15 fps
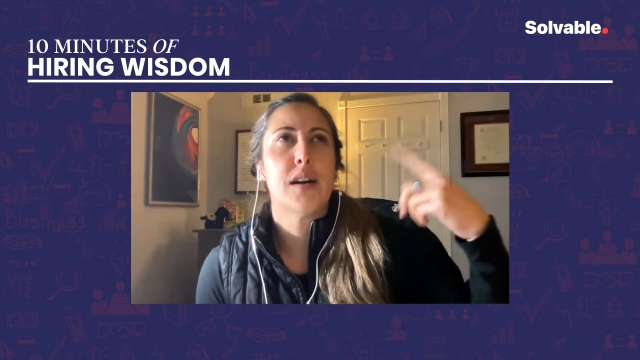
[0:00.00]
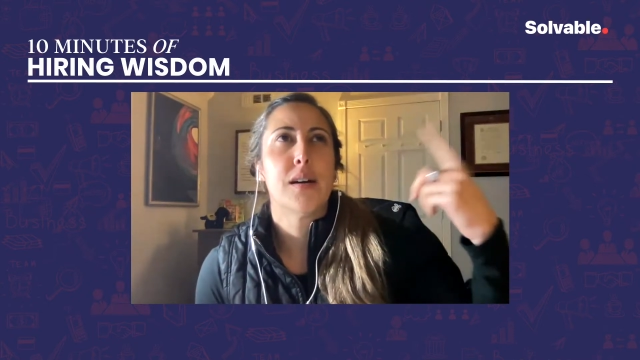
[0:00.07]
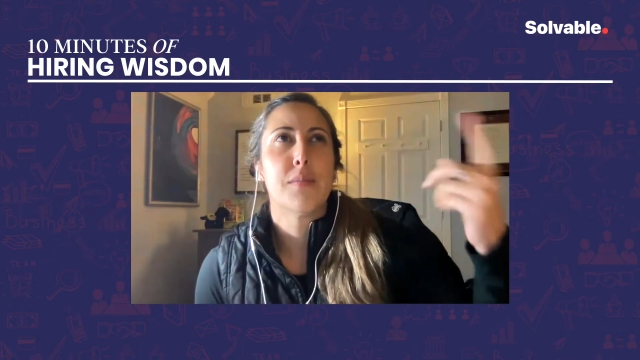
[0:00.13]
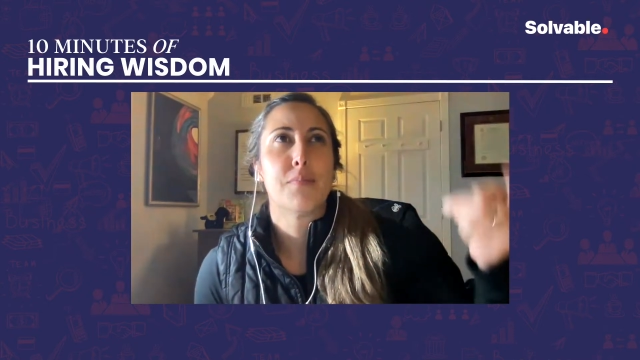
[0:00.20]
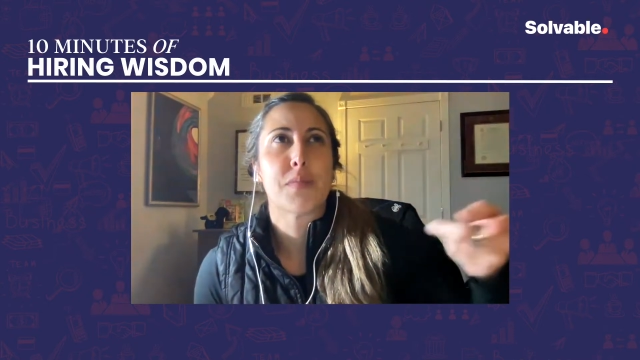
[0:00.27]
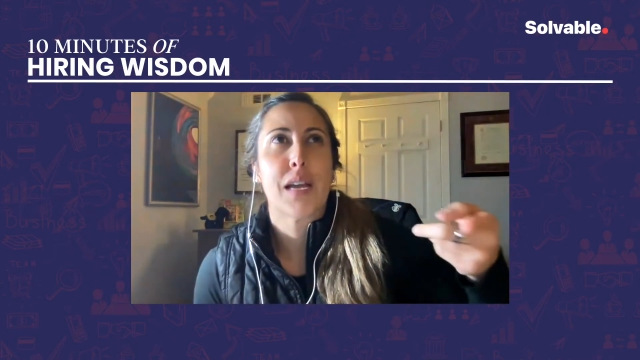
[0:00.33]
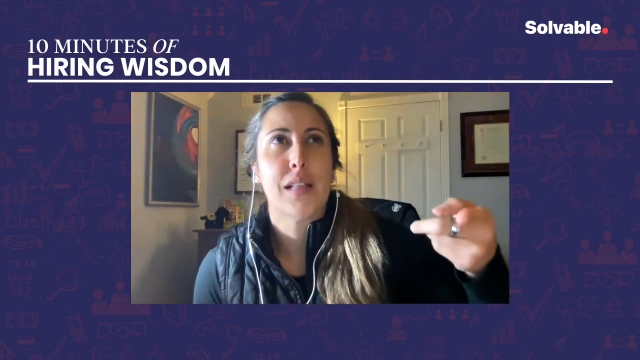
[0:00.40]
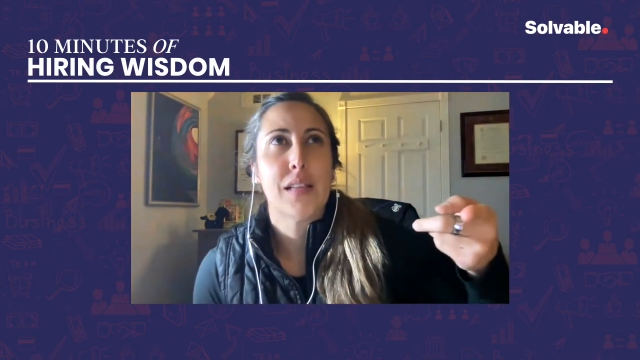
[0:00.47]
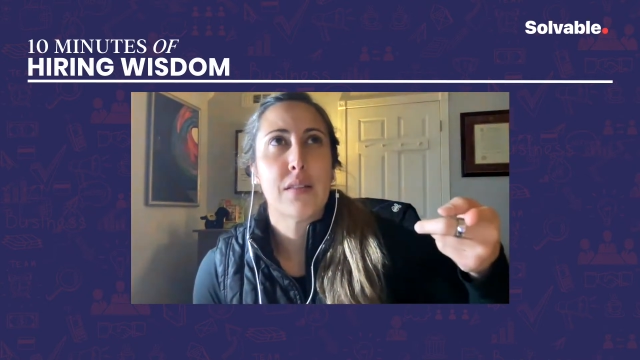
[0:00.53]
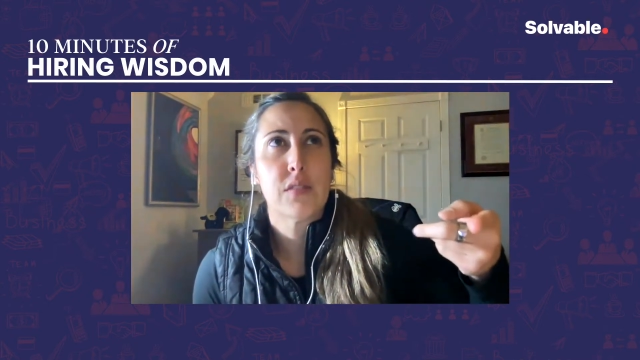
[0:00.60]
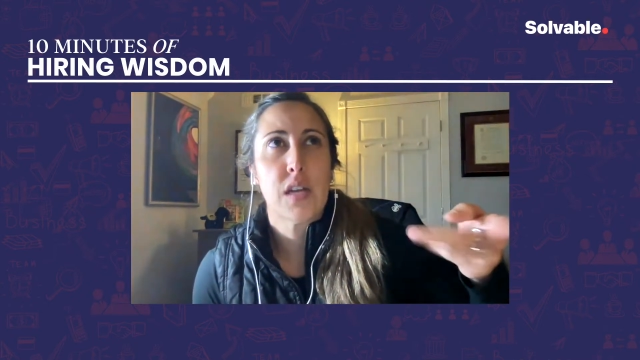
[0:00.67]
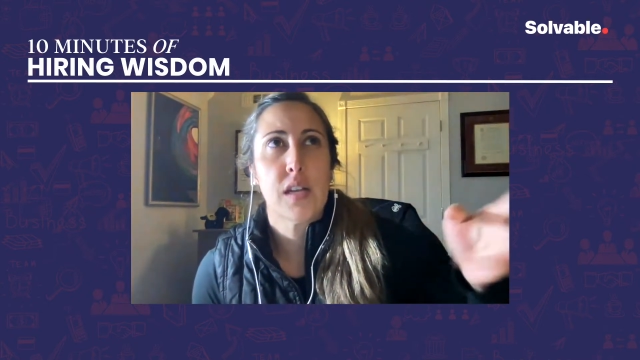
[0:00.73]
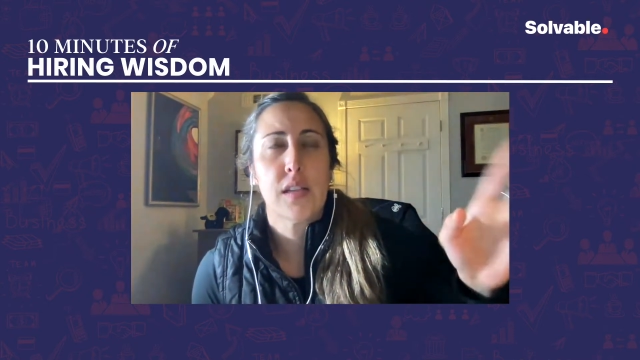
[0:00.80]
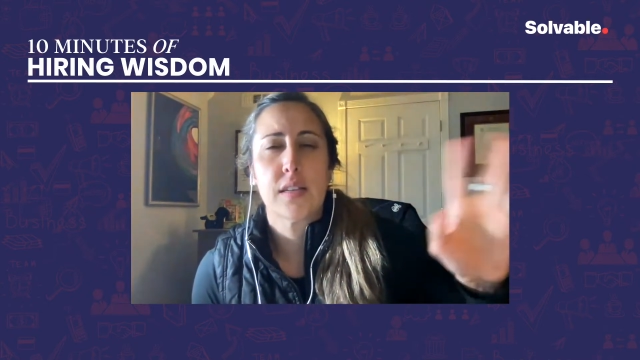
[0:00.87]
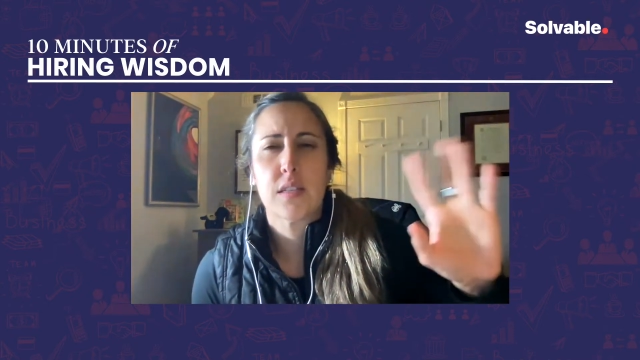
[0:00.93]
Um, I
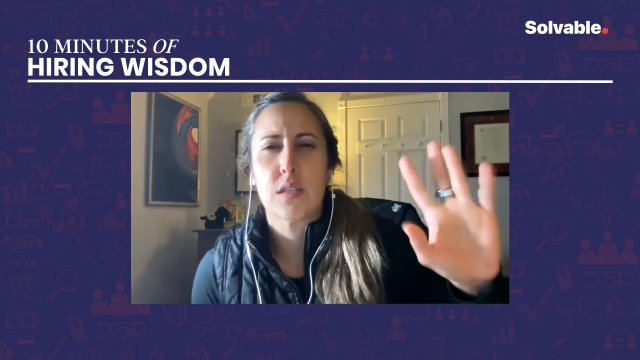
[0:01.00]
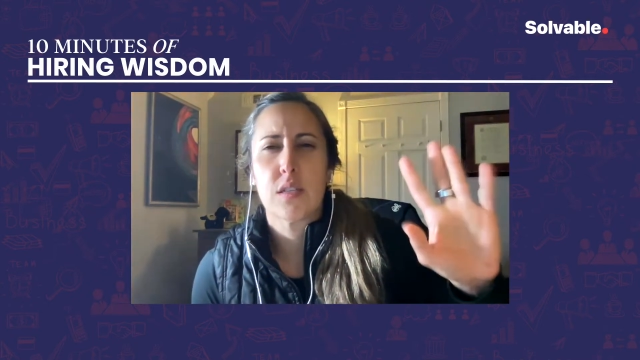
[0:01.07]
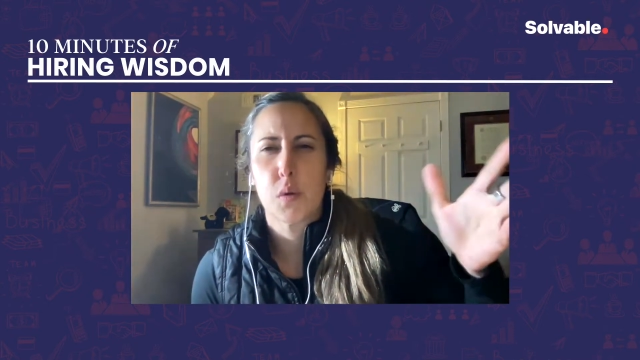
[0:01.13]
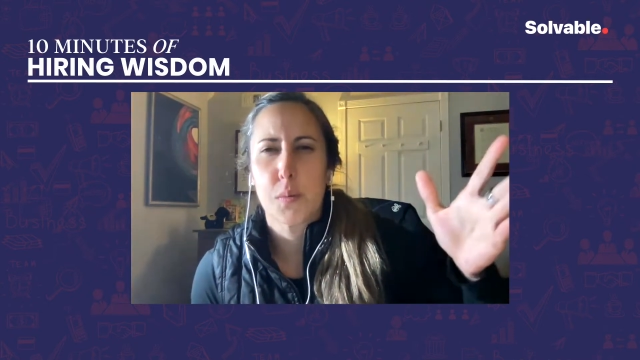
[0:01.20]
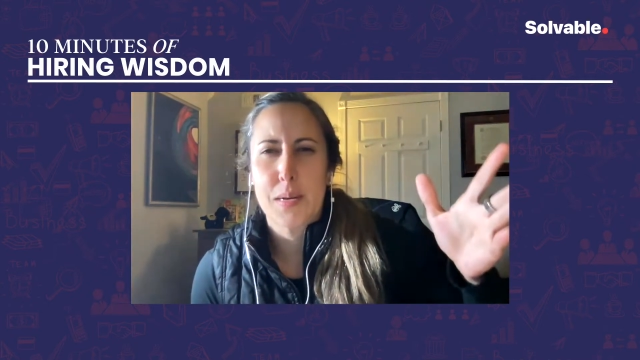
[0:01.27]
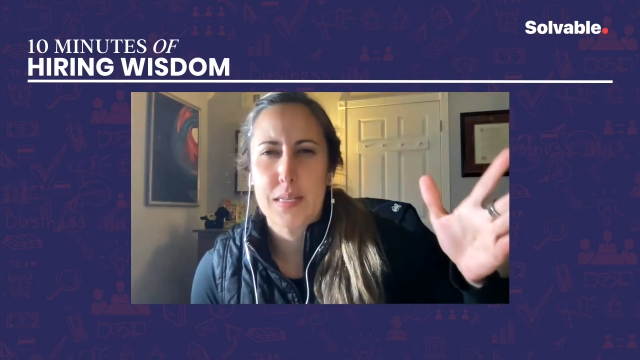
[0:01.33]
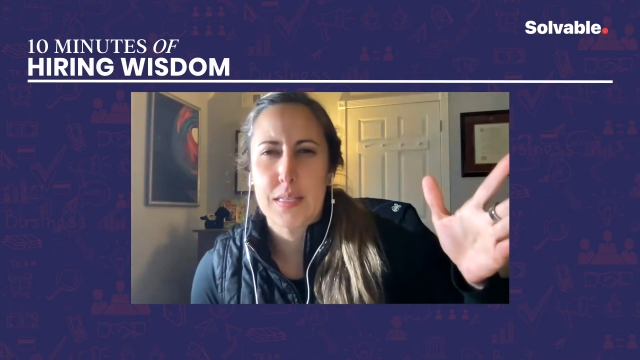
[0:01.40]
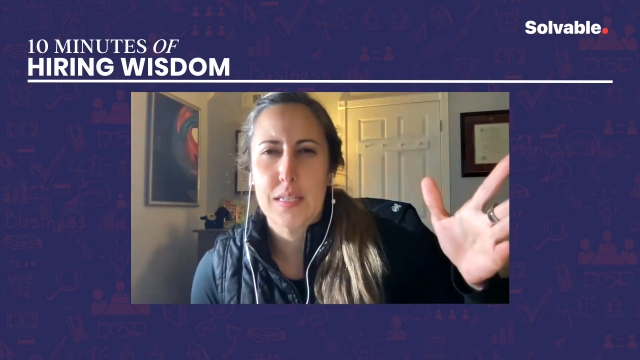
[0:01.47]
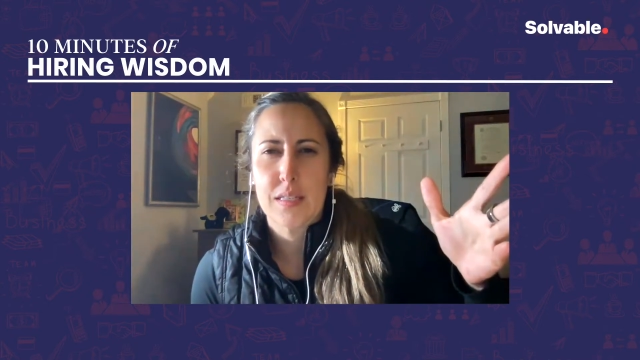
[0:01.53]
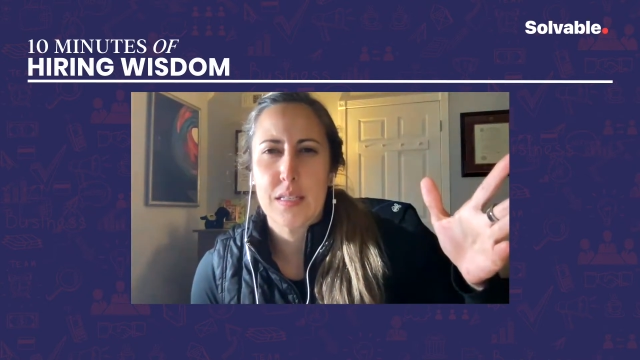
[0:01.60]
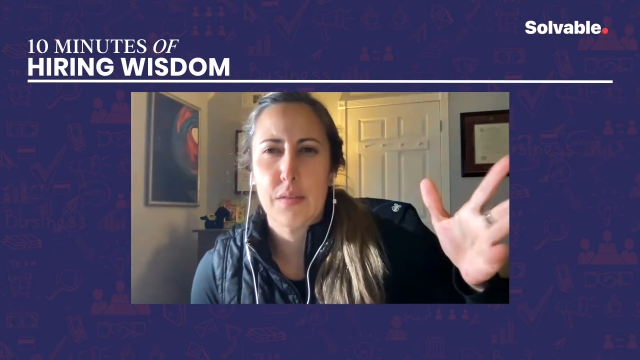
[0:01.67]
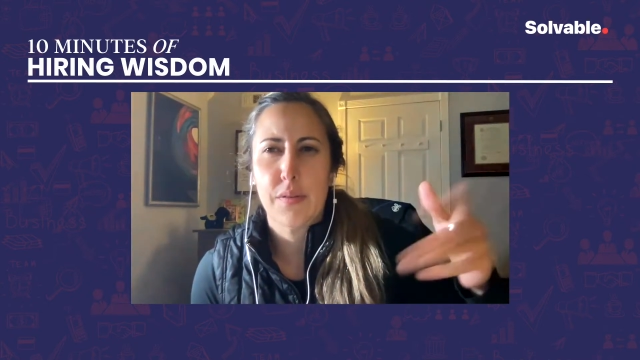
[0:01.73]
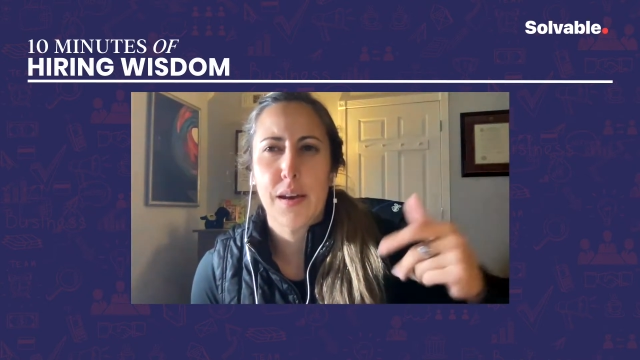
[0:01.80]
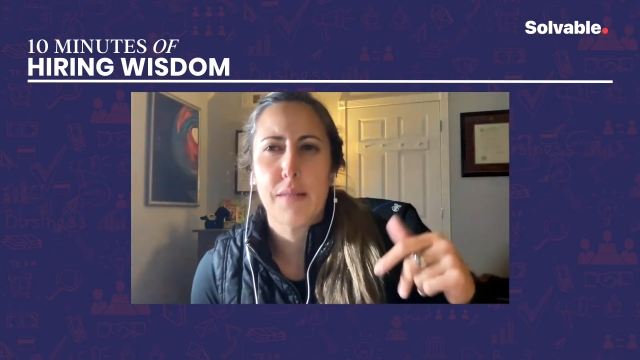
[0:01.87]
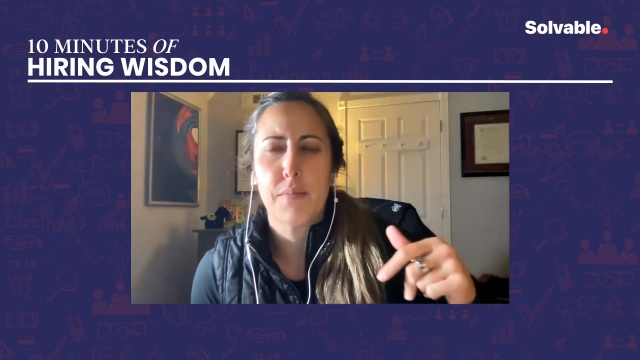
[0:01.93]
left Dialexa. We were about
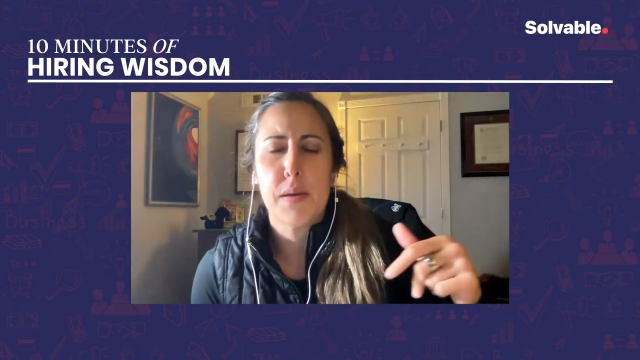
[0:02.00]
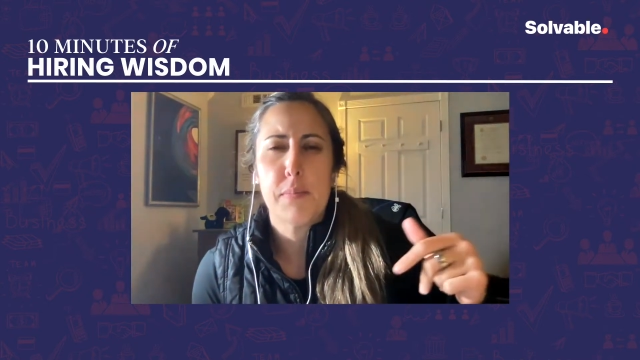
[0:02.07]
65